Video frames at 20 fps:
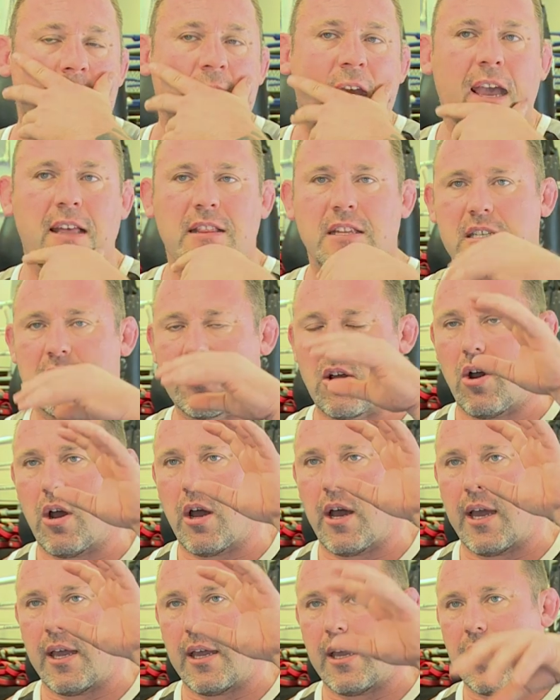And this
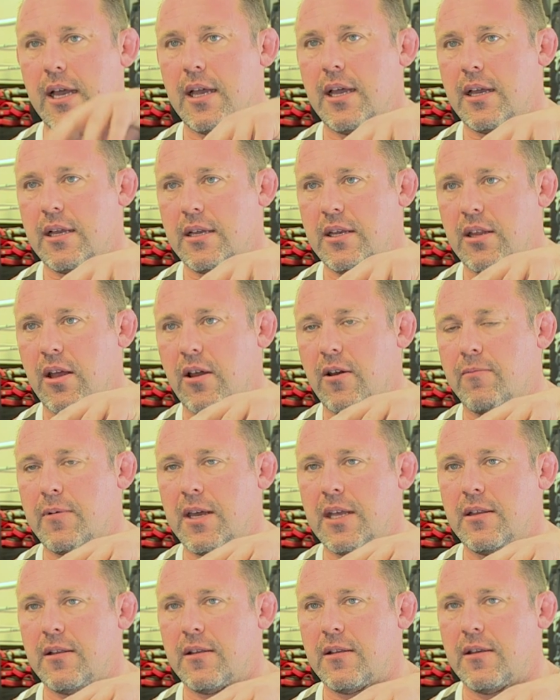guy, you know, I
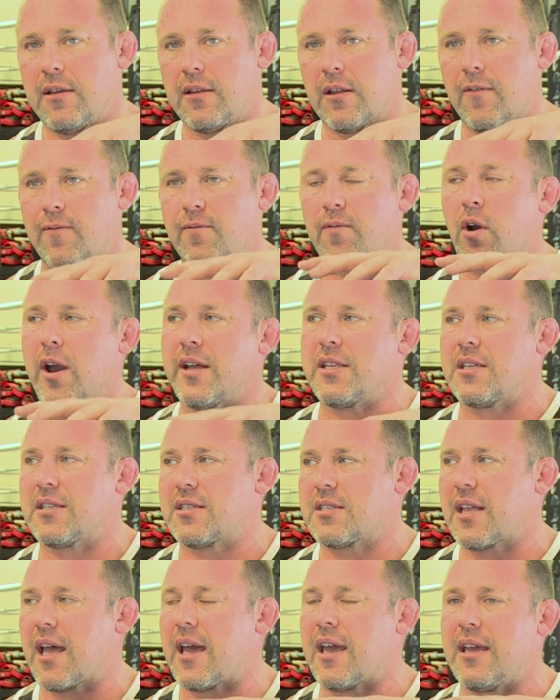mean, you know, fighters
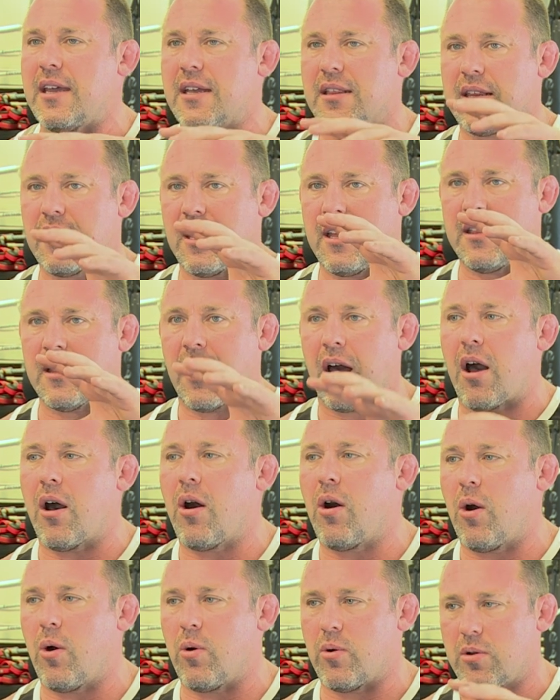stay in the
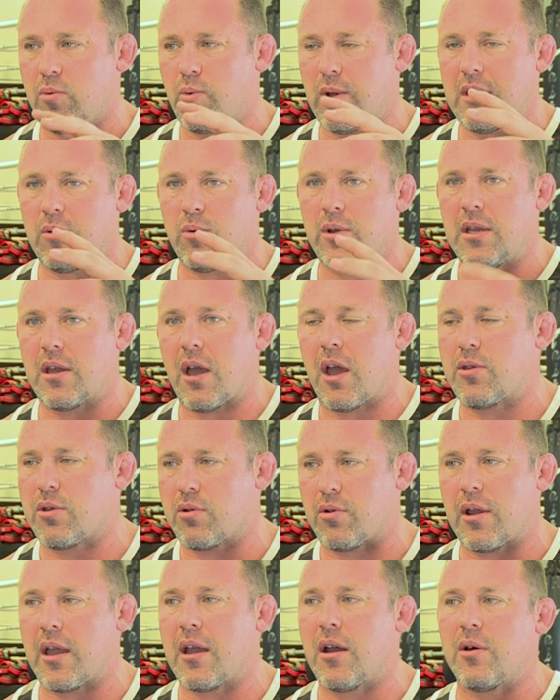hole. We go
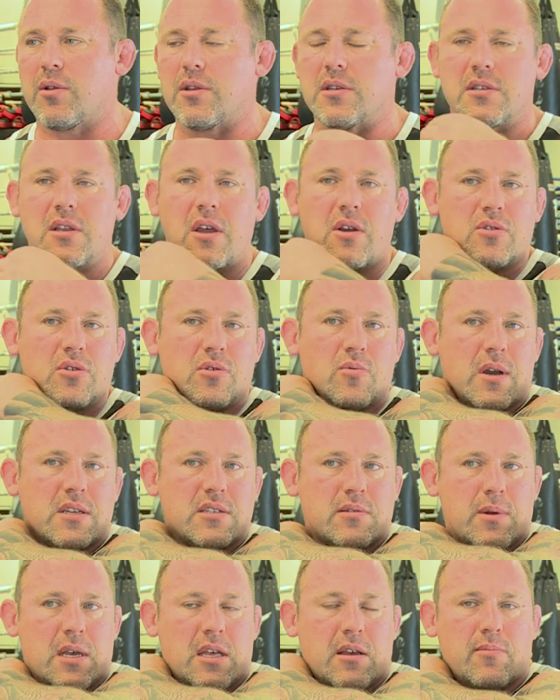through hell, there's no two
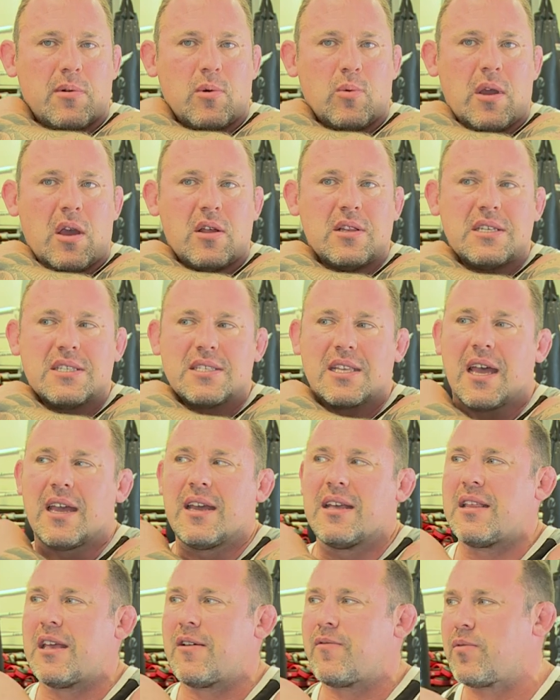ways about it, but we only
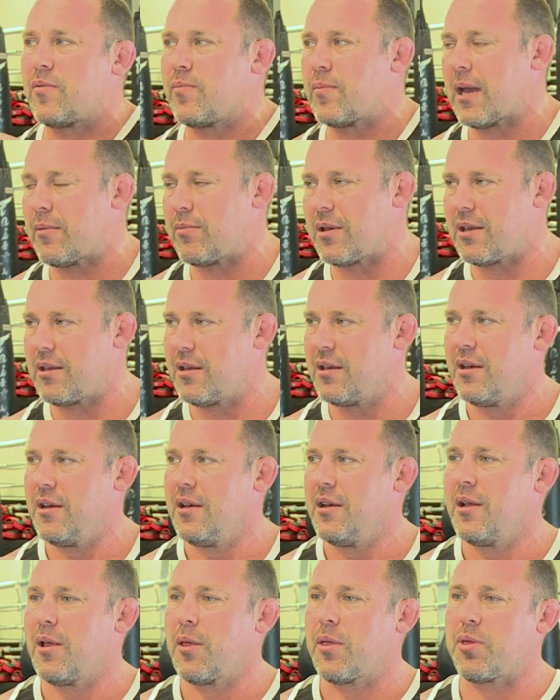stay in there for maybe
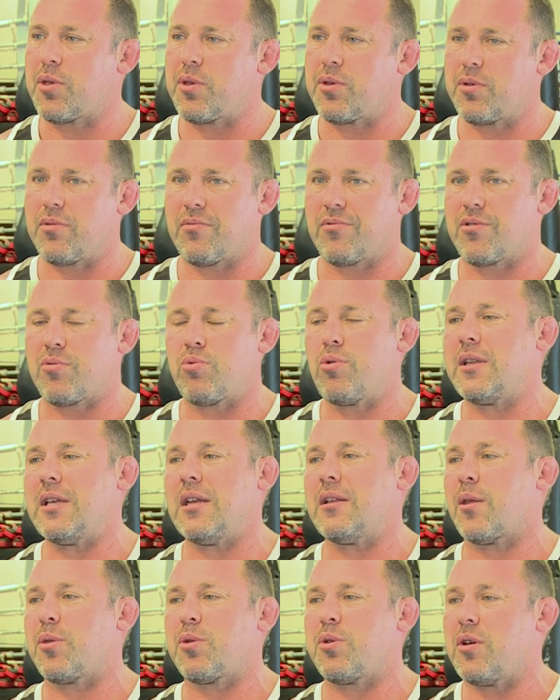
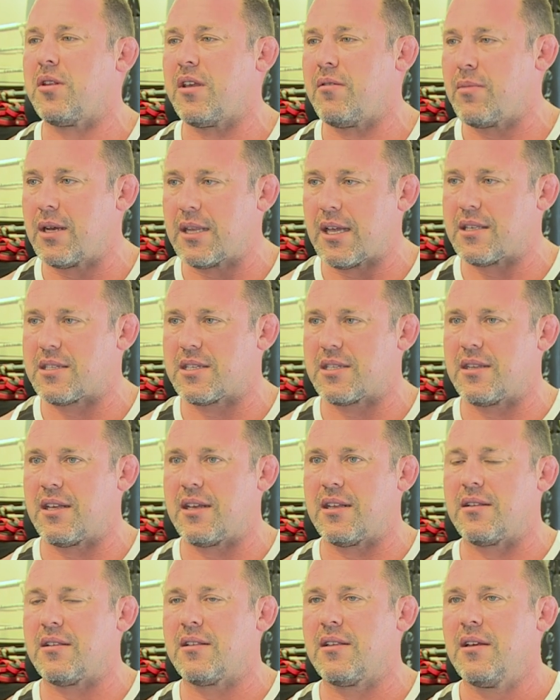20 to 30 minutes, and
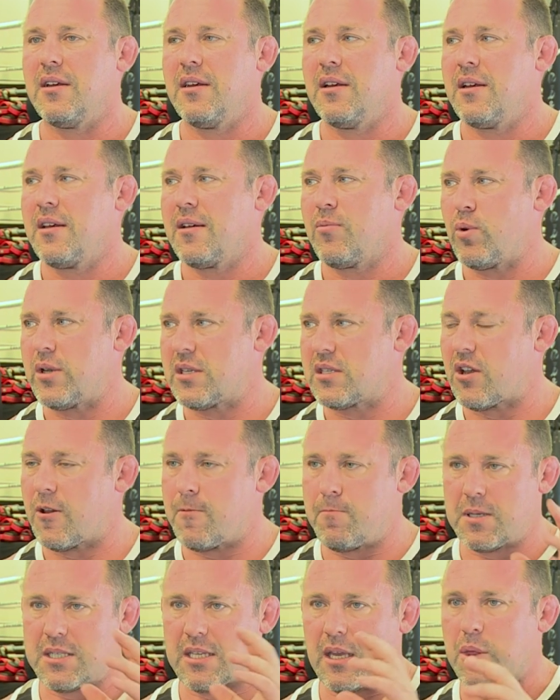then we're so
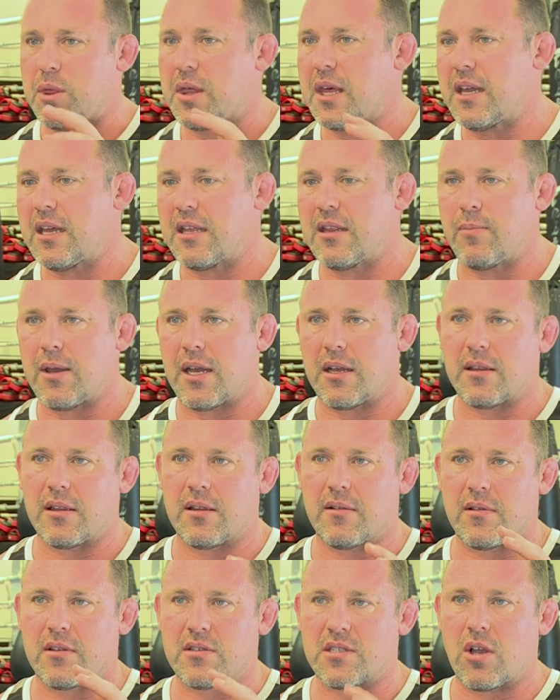busy thinking about
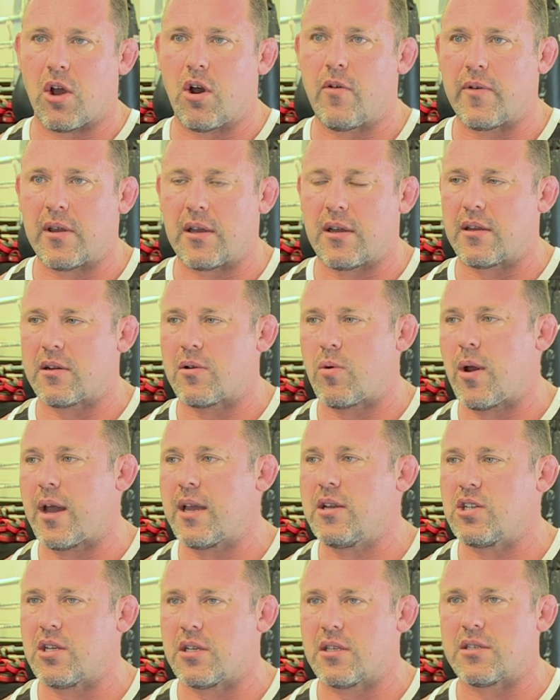solving
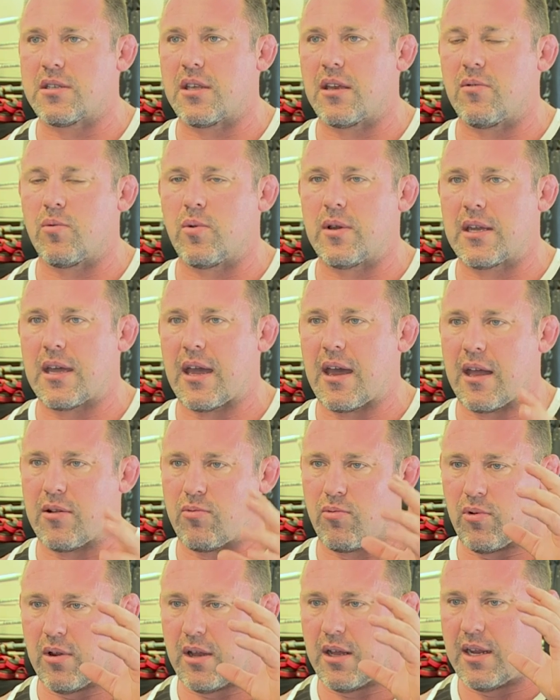equations that we
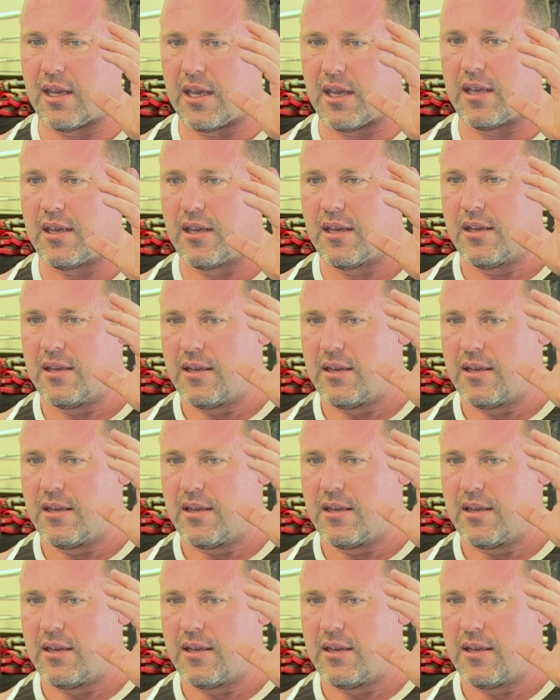can't really